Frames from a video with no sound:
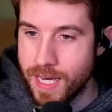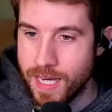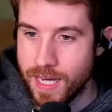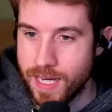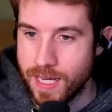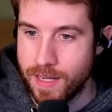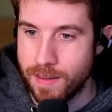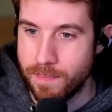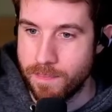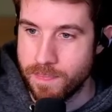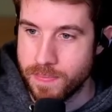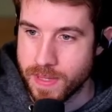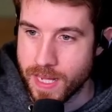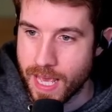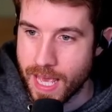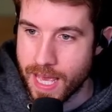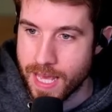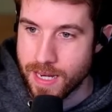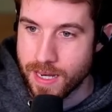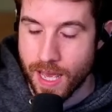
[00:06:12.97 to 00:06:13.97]

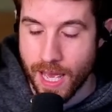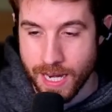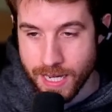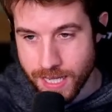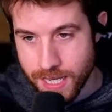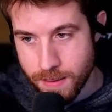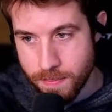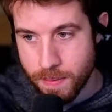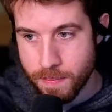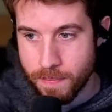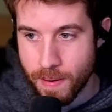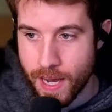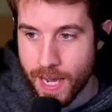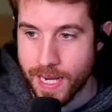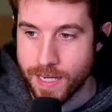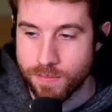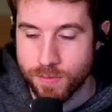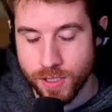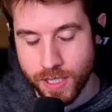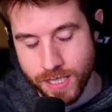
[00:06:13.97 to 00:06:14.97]
And keep in
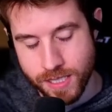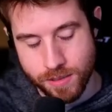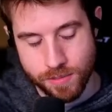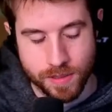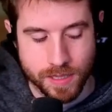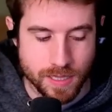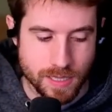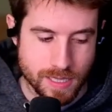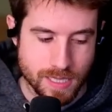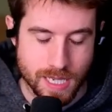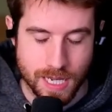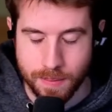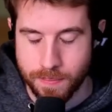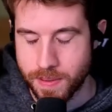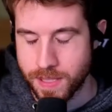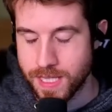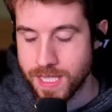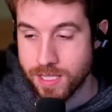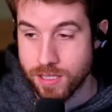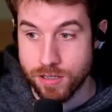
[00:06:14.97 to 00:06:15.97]
mind, we'll get to it in a second,
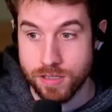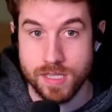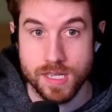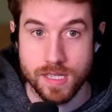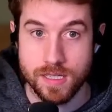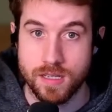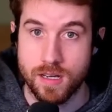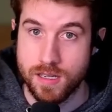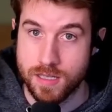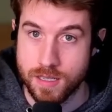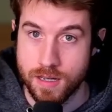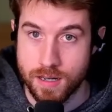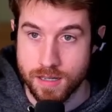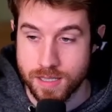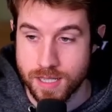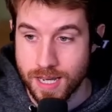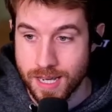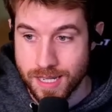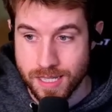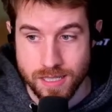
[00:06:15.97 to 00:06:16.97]
but these are 6-cost
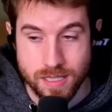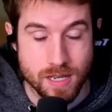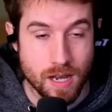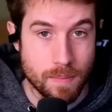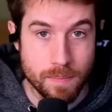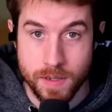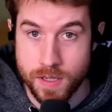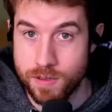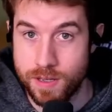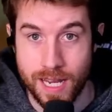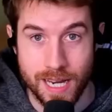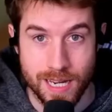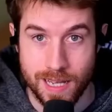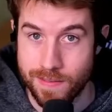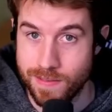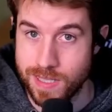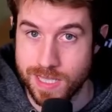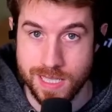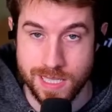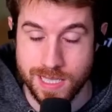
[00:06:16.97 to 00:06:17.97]
cards. Zabu can
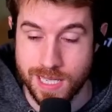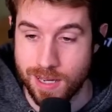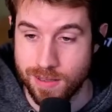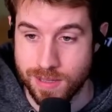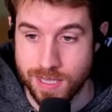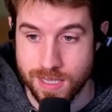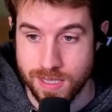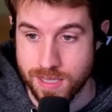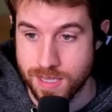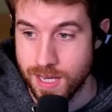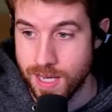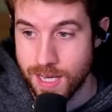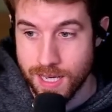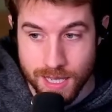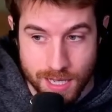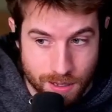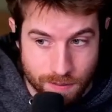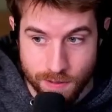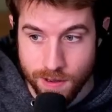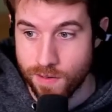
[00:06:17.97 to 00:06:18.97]
even discount these,
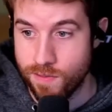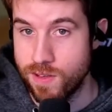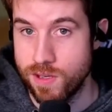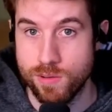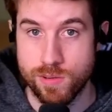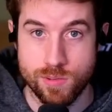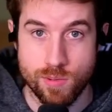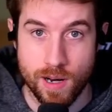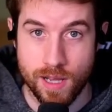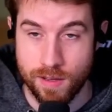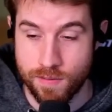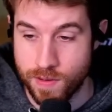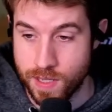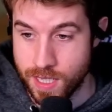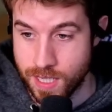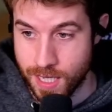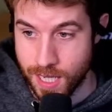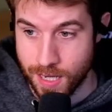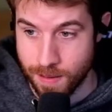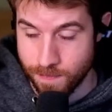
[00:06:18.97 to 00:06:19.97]
even if he was relevant
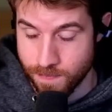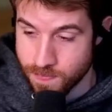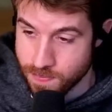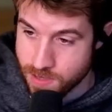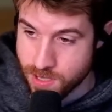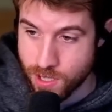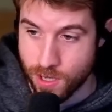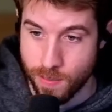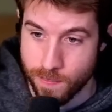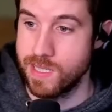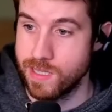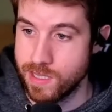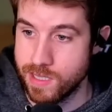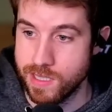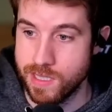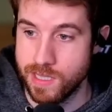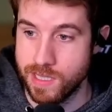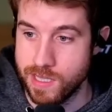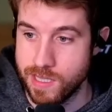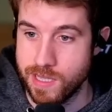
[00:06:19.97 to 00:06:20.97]
again. So
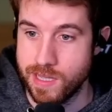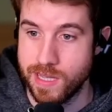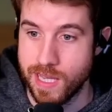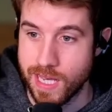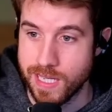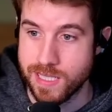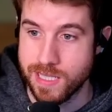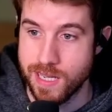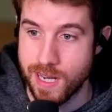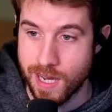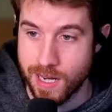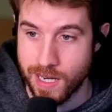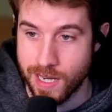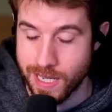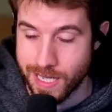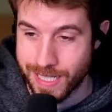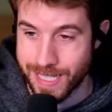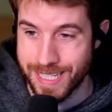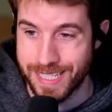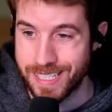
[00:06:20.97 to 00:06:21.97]
that's not
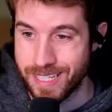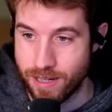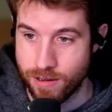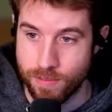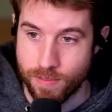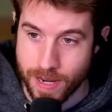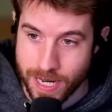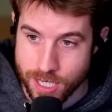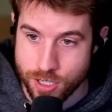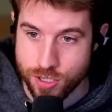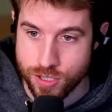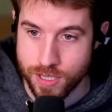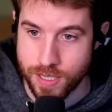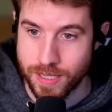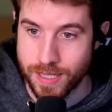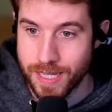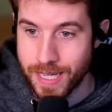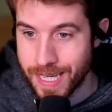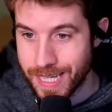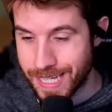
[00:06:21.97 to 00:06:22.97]
a
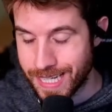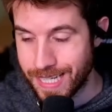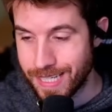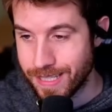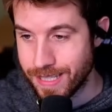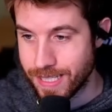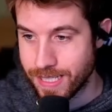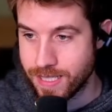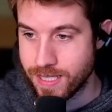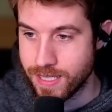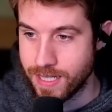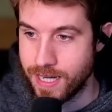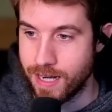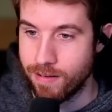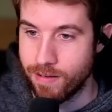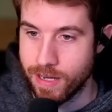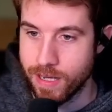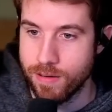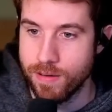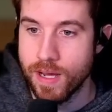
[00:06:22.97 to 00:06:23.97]
consideration in this
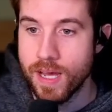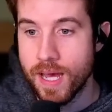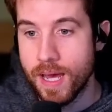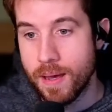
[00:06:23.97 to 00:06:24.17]
scenario.